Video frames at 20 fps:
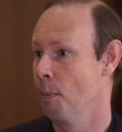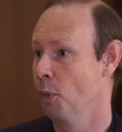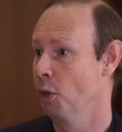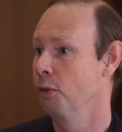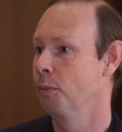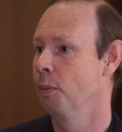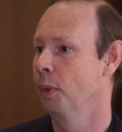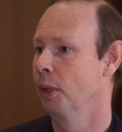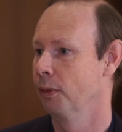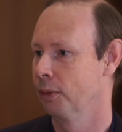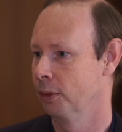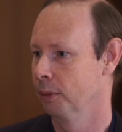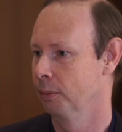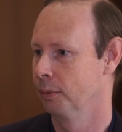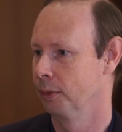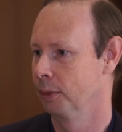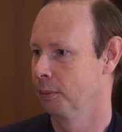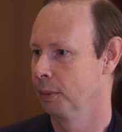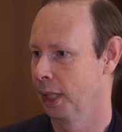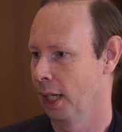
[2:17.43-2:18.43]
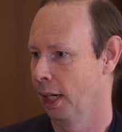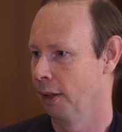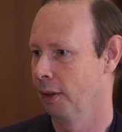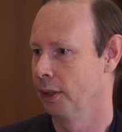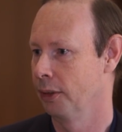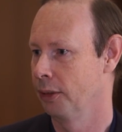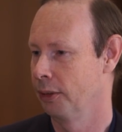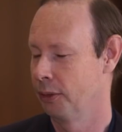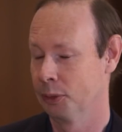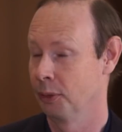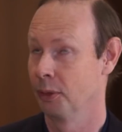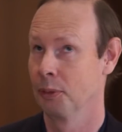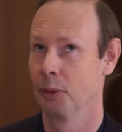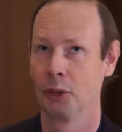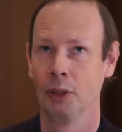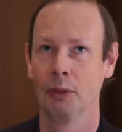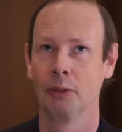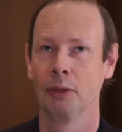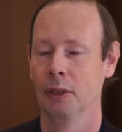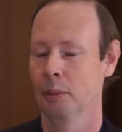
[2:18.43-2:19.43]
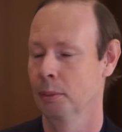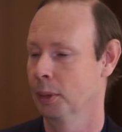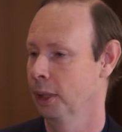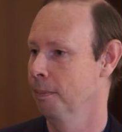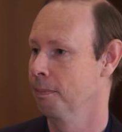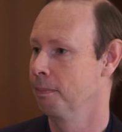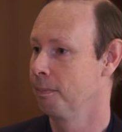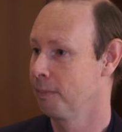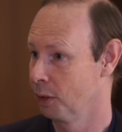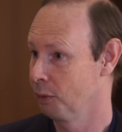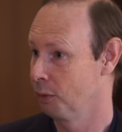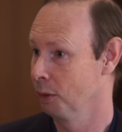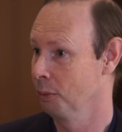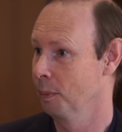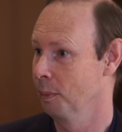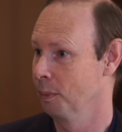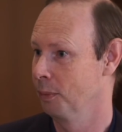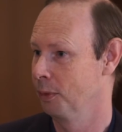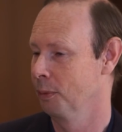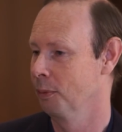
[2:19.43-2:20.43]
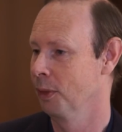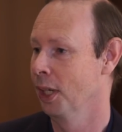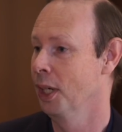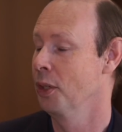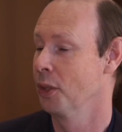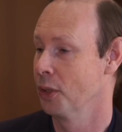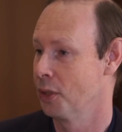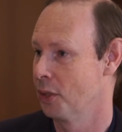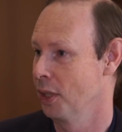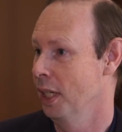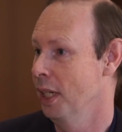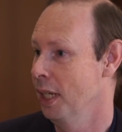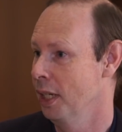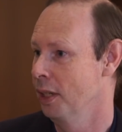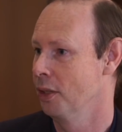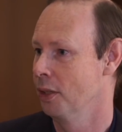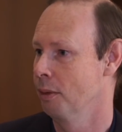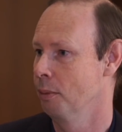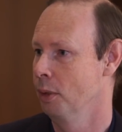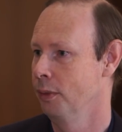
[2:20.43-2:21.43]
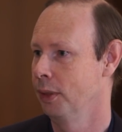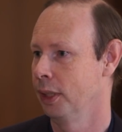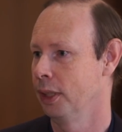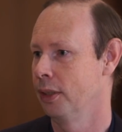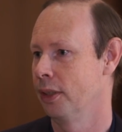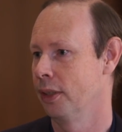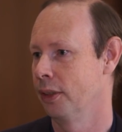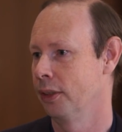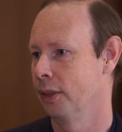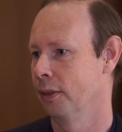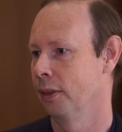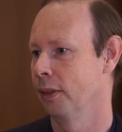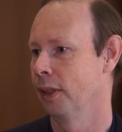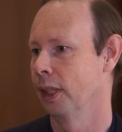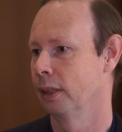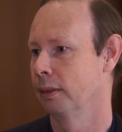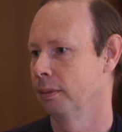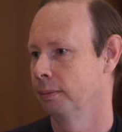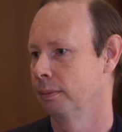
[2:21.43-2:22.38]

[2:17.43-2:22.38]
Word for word: movement from, from carriers, sorry, from, um, from, from vendors into moving into the scenario.